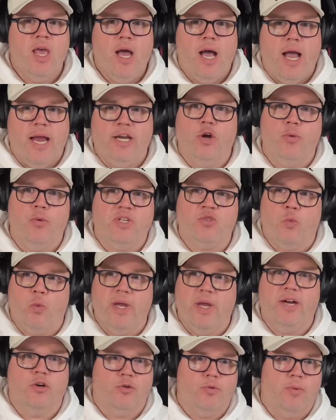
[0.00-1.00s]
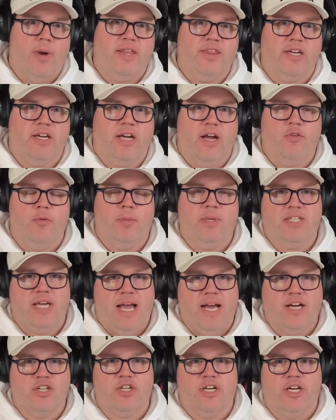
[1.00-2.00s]
I know it's weird, right? The government's
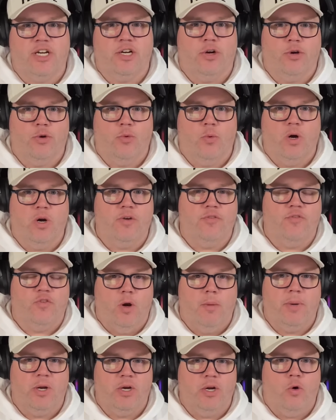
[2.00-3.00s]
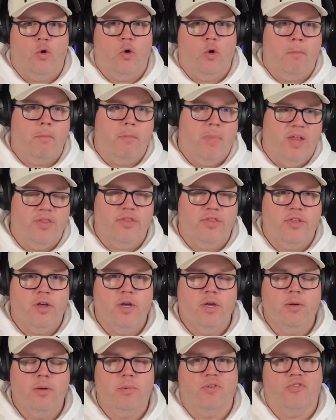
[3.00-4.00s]
actually going to go to work for about a whole month
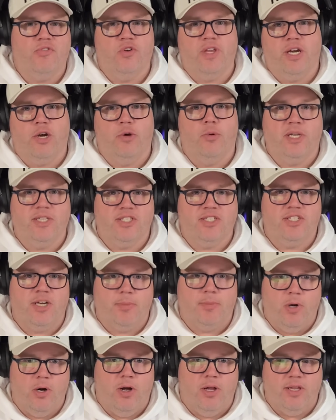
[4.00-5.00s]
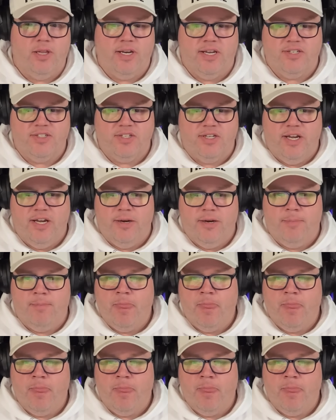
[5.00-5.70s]
before they go on summer holidays again.